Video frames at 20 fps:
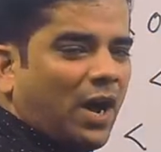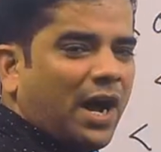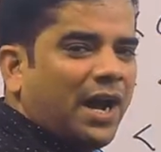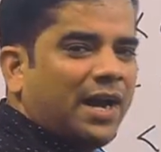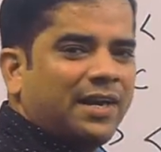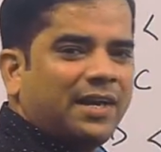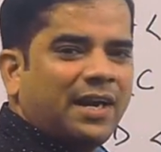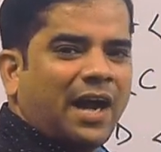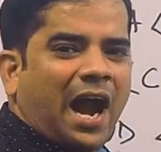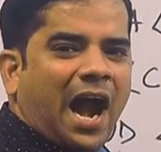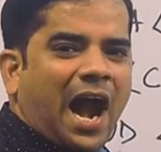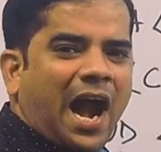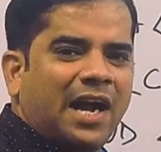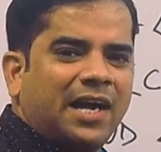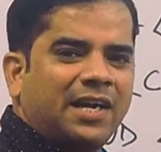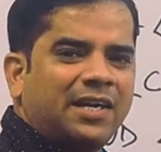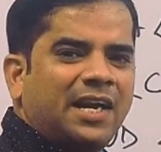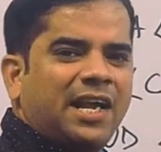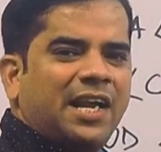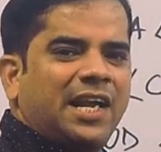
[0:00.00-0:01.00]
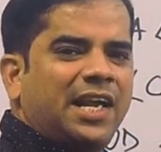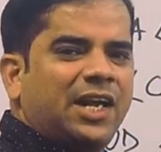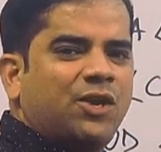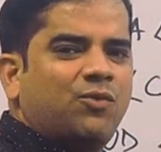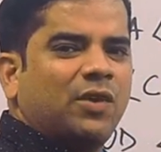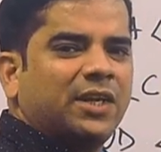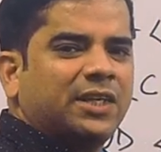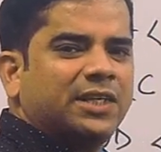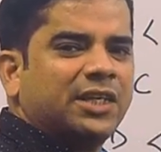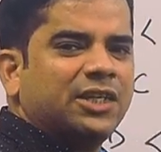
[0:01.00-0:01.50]
1 and
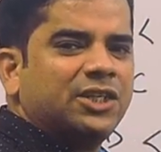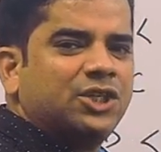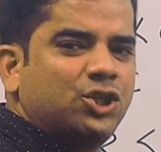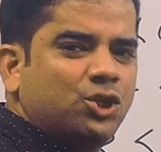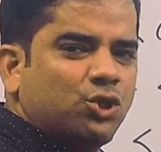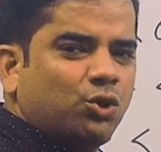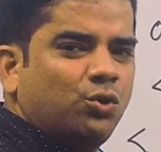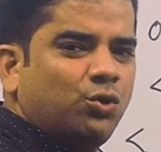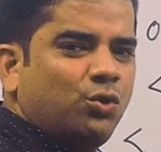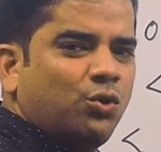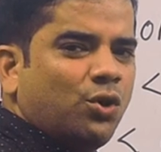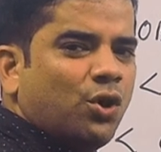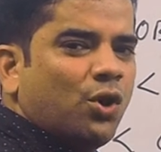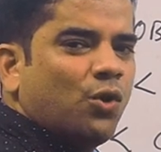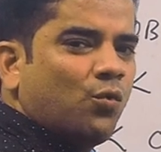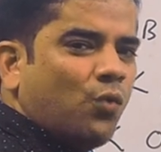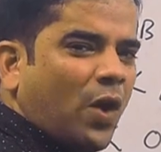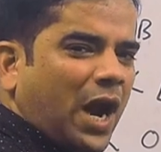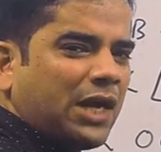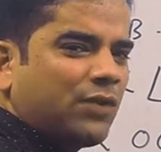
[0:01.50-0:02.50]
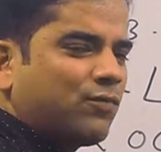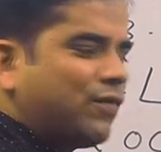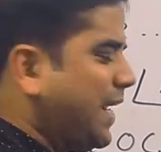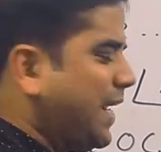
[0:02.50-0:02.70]
equation 2, what